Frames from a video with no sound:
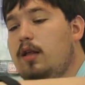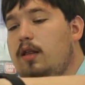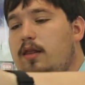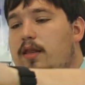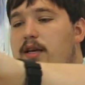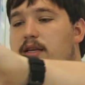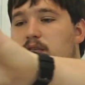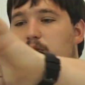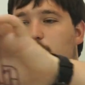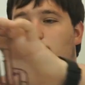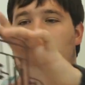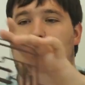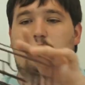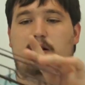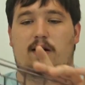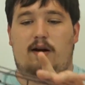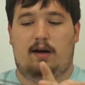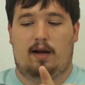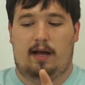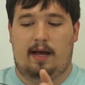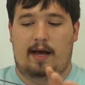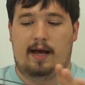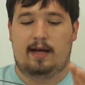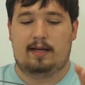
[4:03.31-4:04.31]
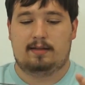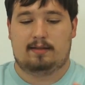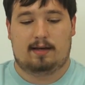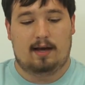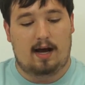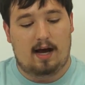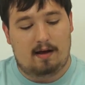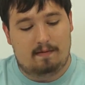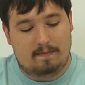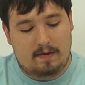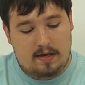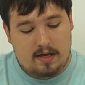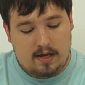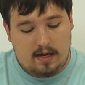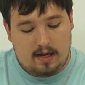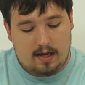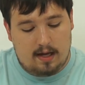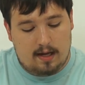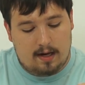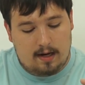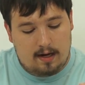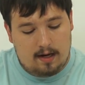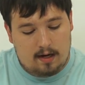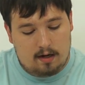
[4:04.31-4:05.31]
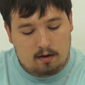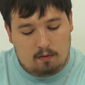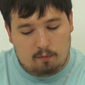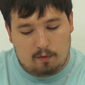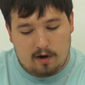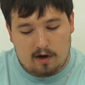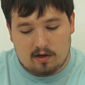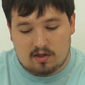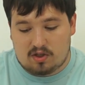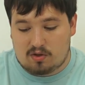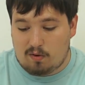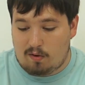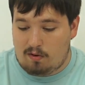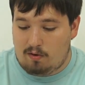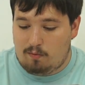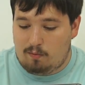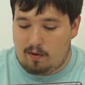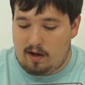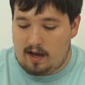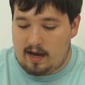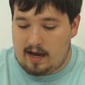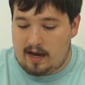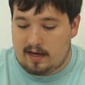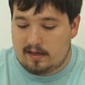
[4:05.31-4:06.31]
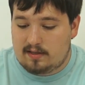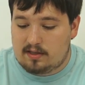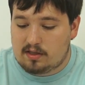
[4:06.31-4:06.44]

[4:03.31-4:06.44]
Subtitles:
This runner has got me in a weird sort of way.